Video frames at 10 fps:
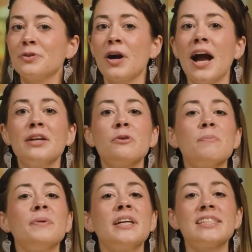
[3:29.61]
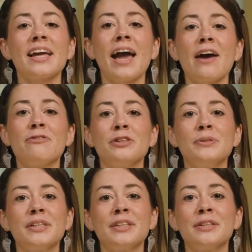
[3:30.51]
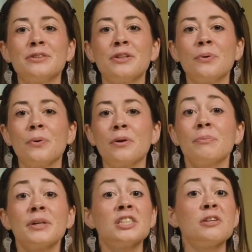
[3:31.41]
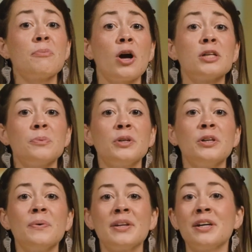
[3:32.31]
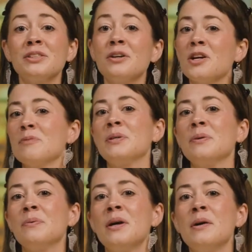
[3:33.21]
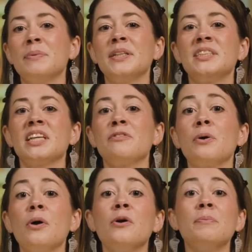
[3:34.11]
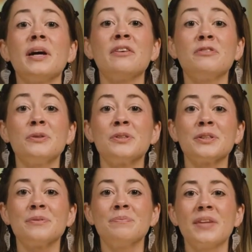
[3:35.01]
For I know the plans I have for you, declares the Lord, plans to prosper you and not to harm you, plans to give you hope and a future.